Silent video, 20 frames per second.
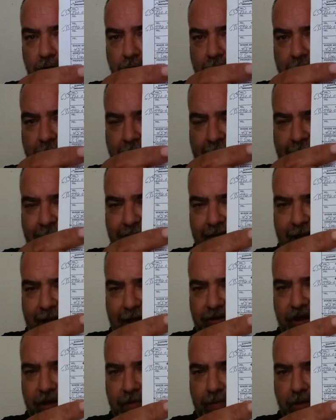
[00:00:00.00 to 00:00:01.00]

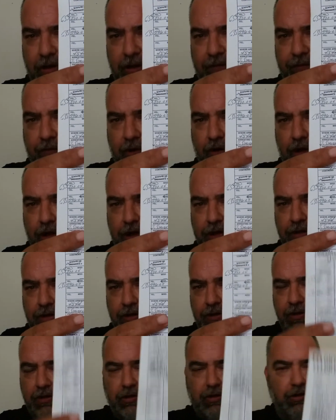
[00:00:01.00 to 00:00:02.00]
Atlantic Boulevard,
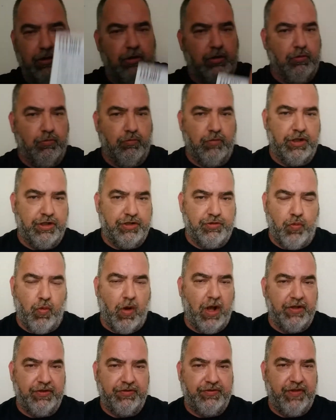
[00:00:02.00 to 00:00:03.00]
which
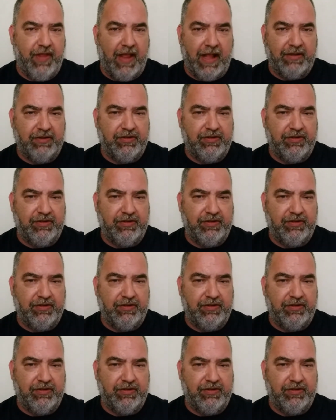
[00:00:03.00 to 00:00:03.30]
was then,